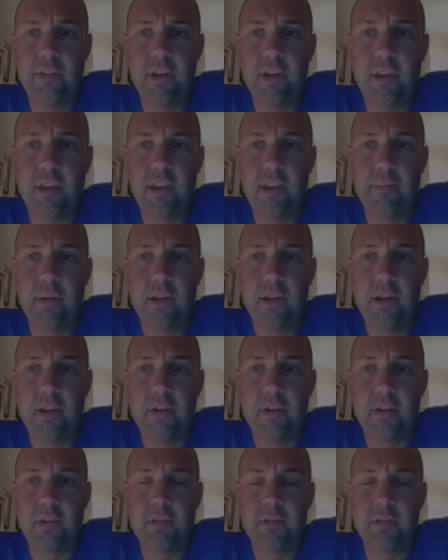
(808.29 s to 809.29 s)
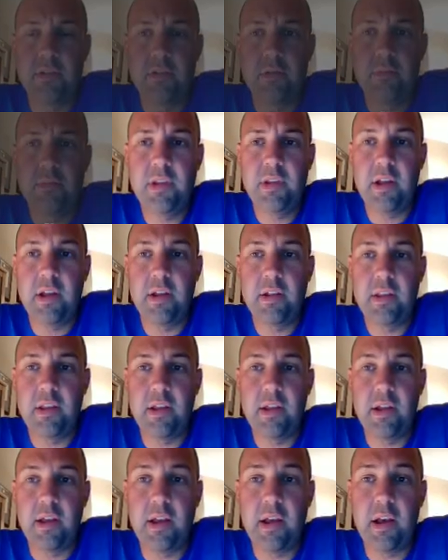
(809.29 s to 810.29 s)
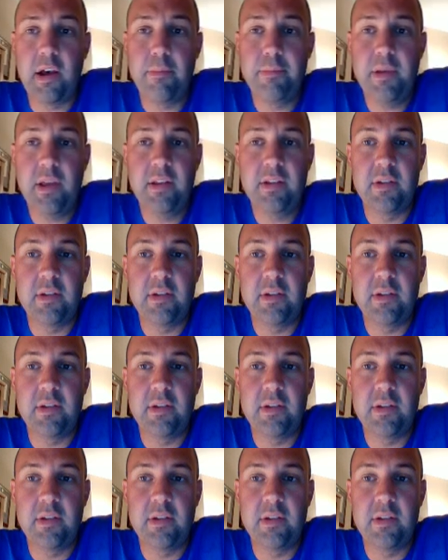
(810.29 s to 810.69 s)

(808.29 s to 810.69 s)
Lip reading: via email or Zoom to help you.